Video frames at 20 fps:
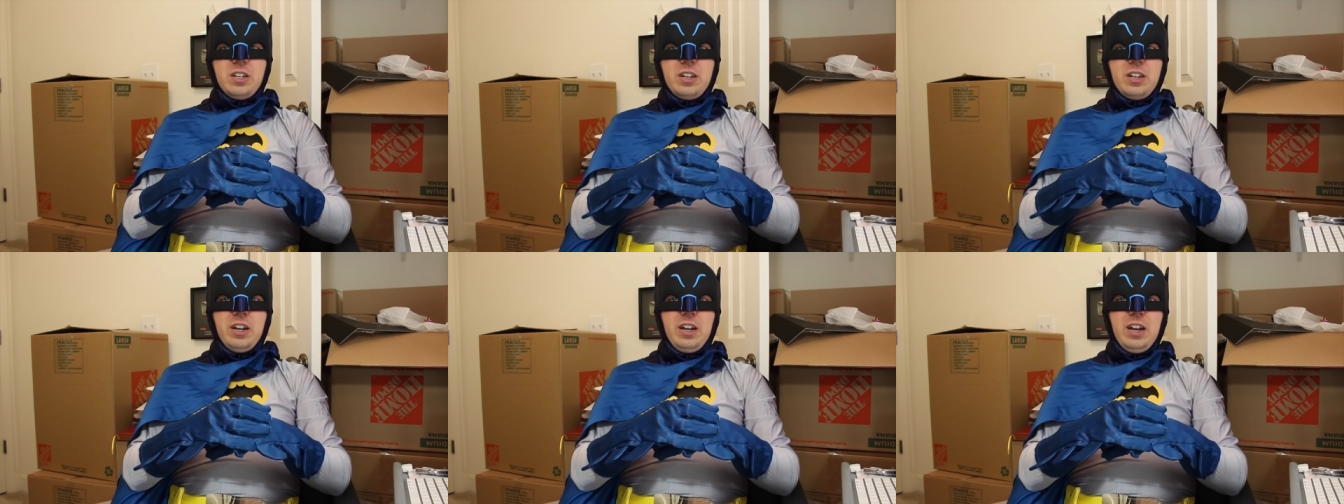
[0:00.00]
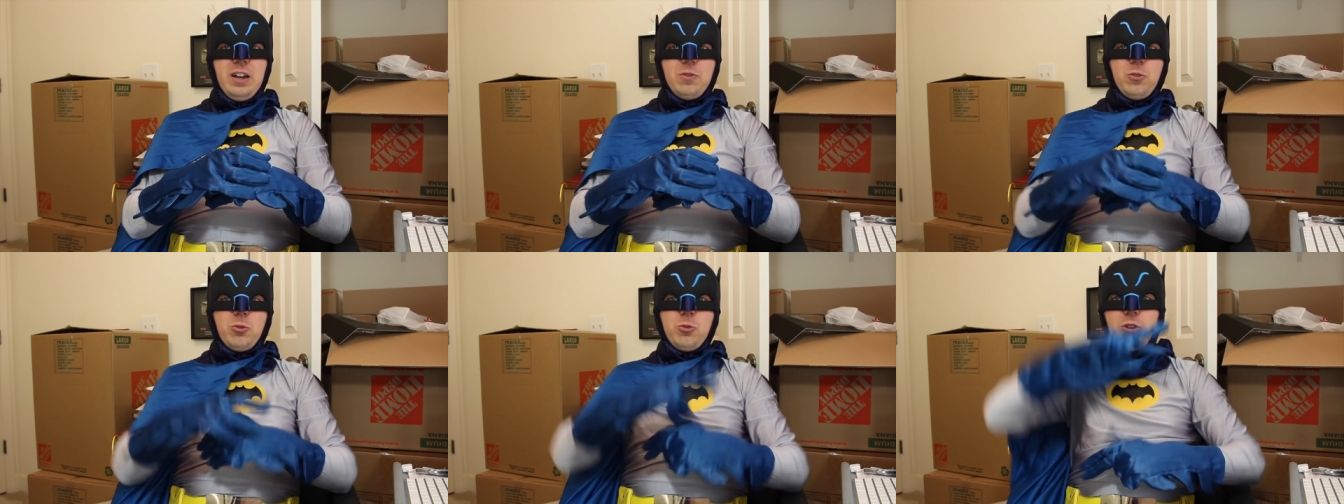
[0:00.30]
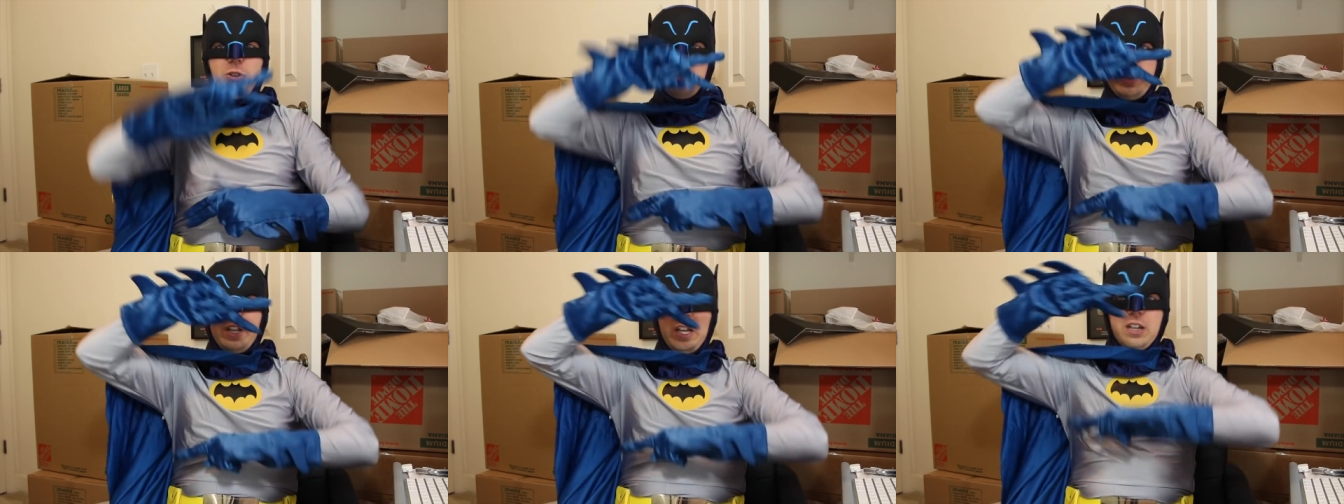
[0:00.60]
like I have
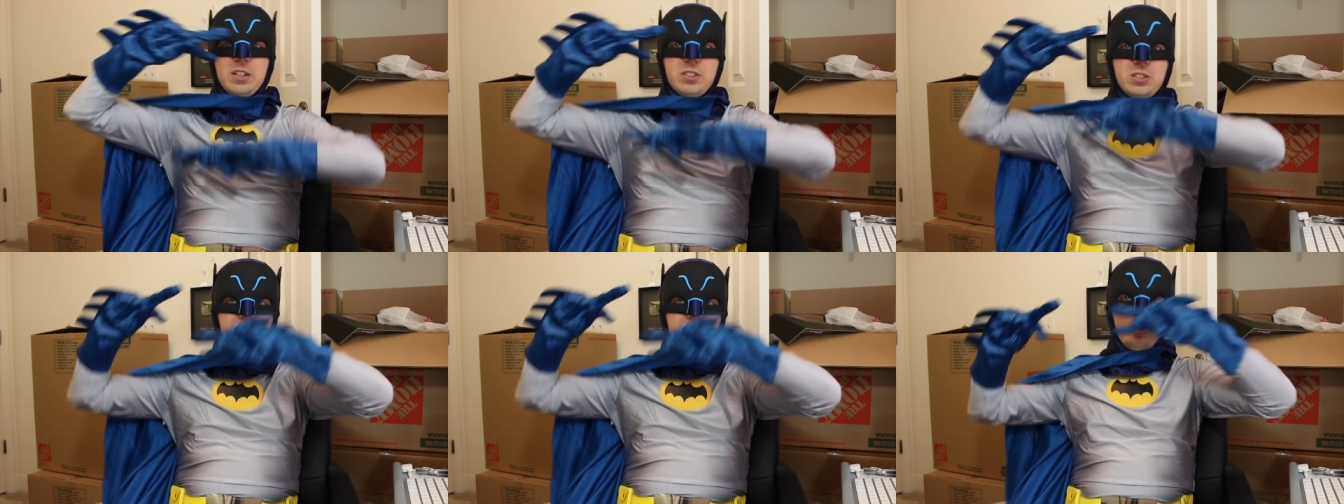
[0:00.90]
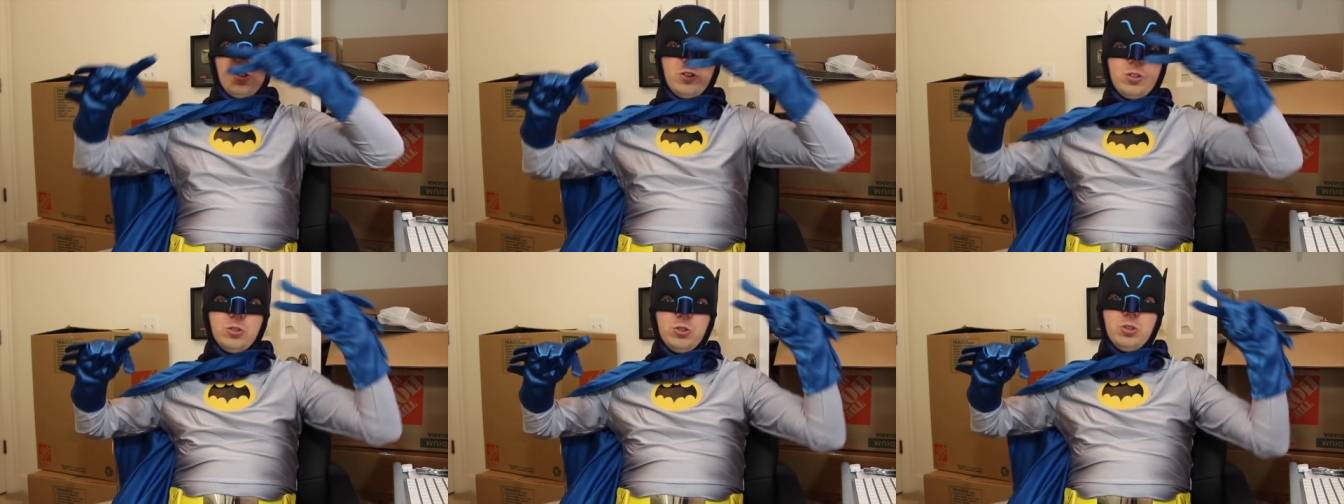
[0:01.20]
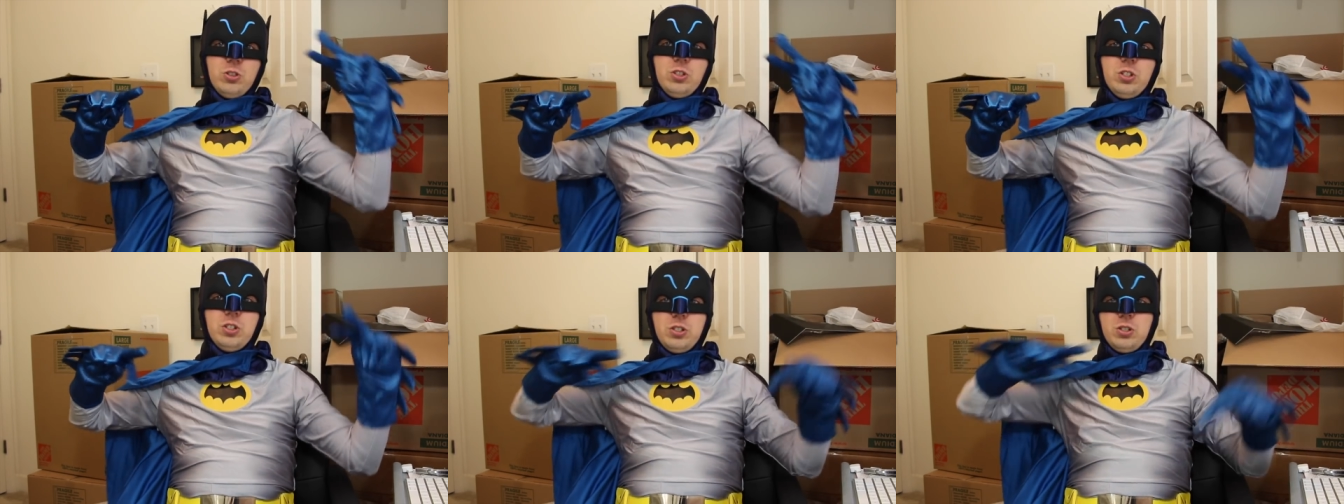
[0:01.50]
throat cancer.
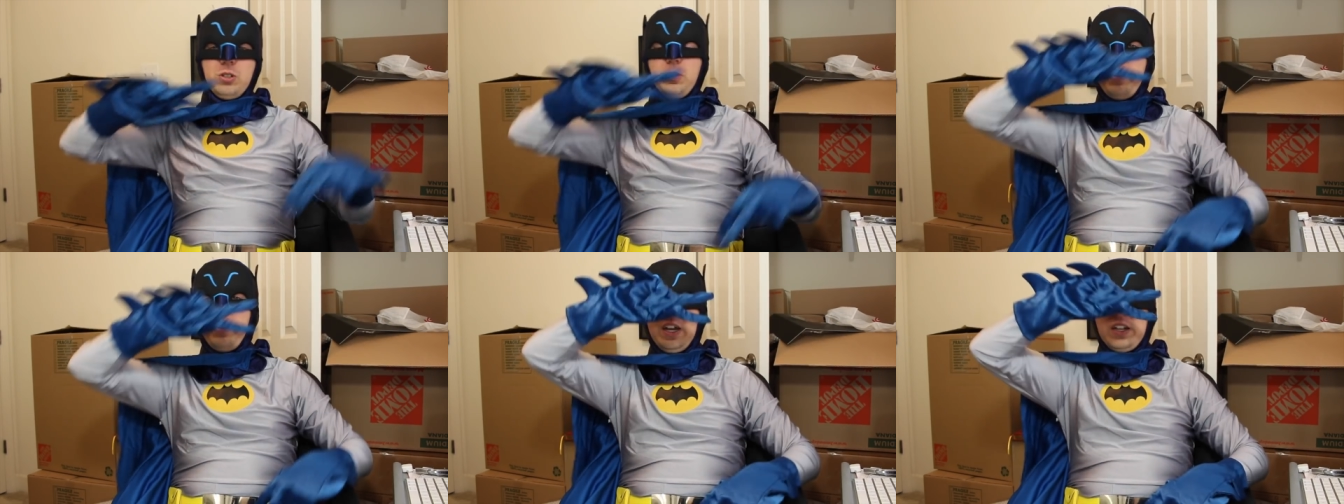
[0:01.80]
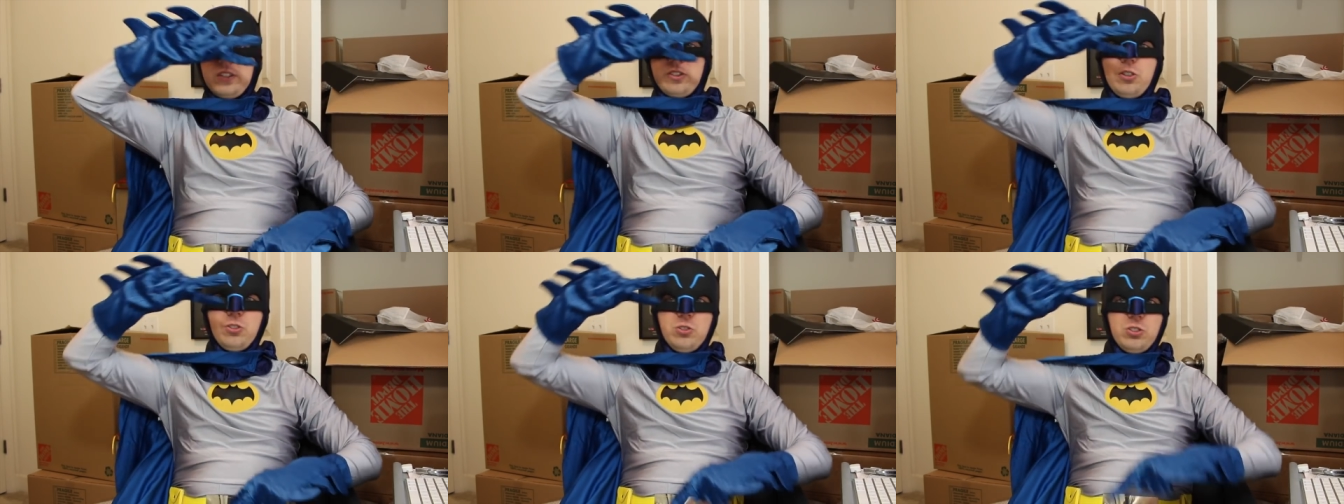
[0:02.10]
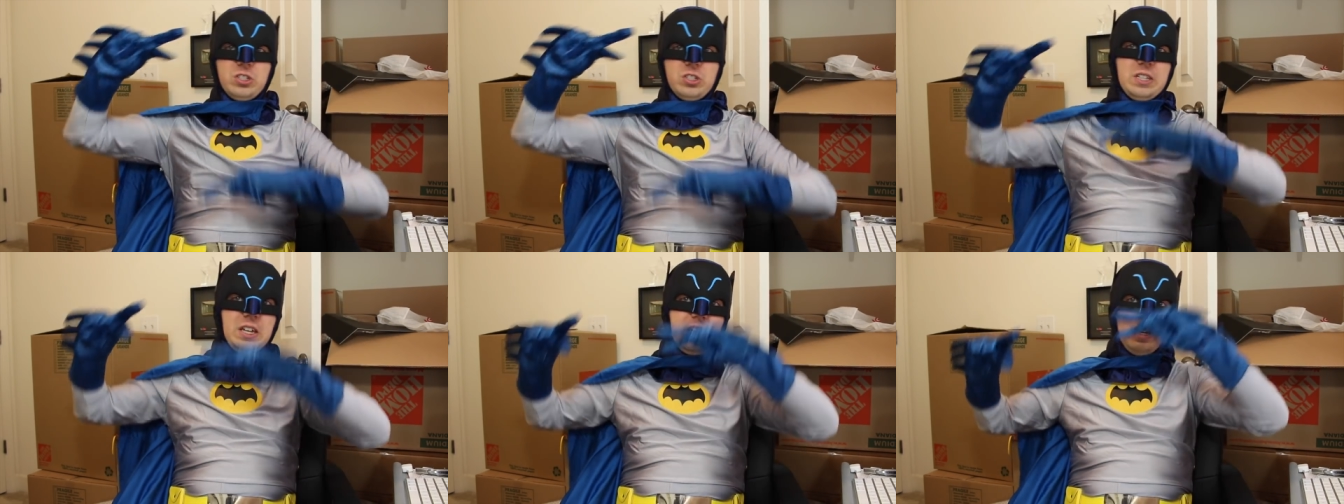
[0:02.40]
Bad
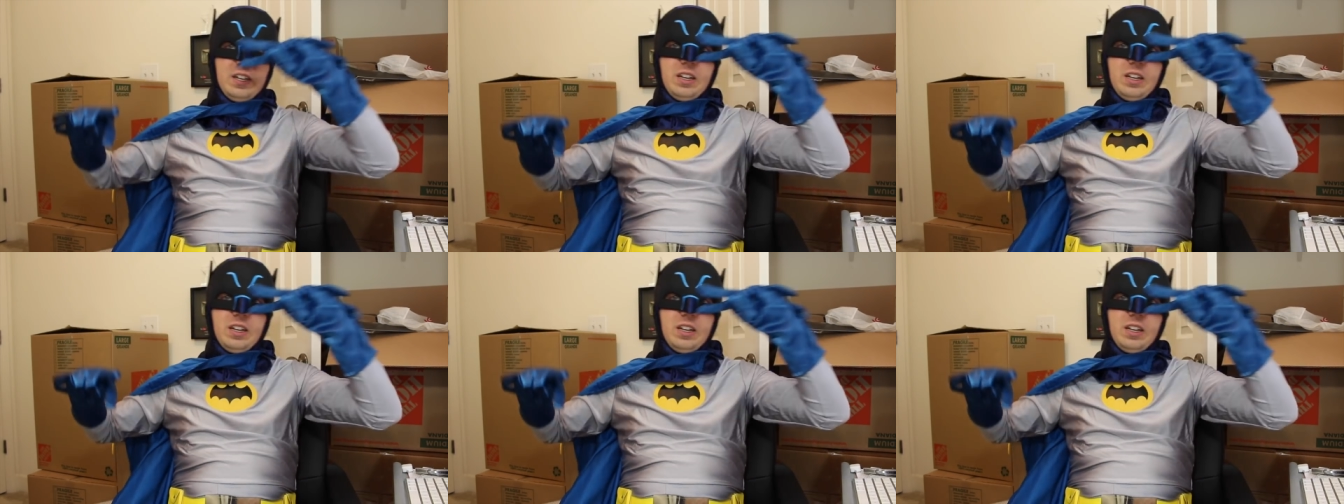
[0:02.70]
Tuesday.